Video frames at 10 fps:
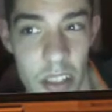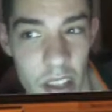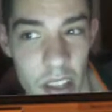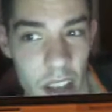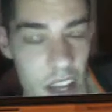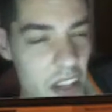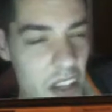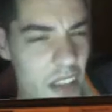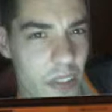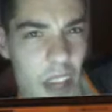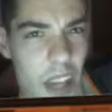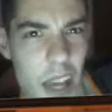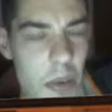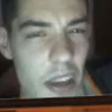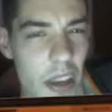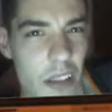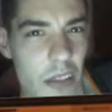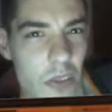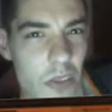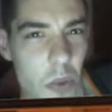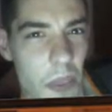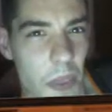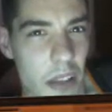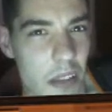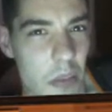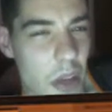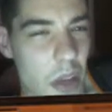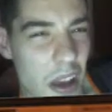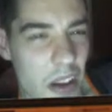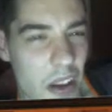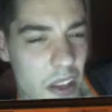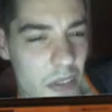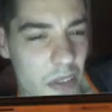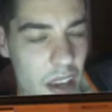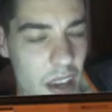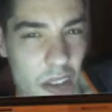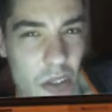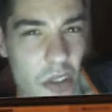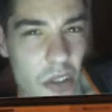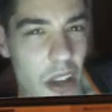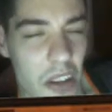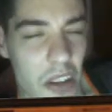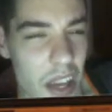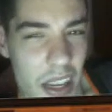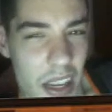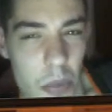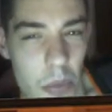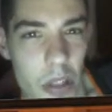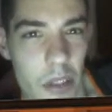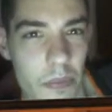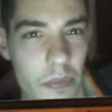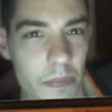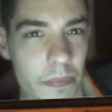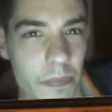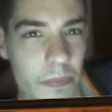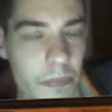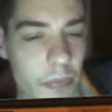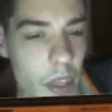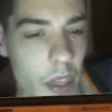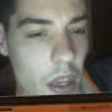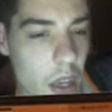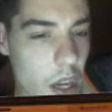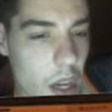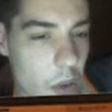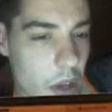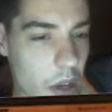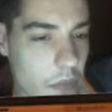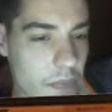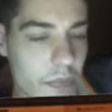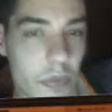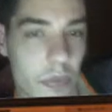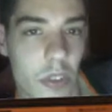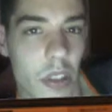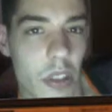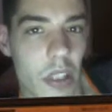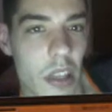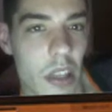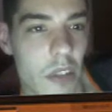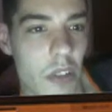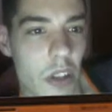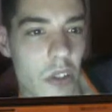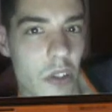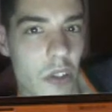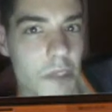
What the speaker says: I don't even hate my exes for what they did to me. I don't even hate you. I don't hate anybody. Anyway, cut this video short.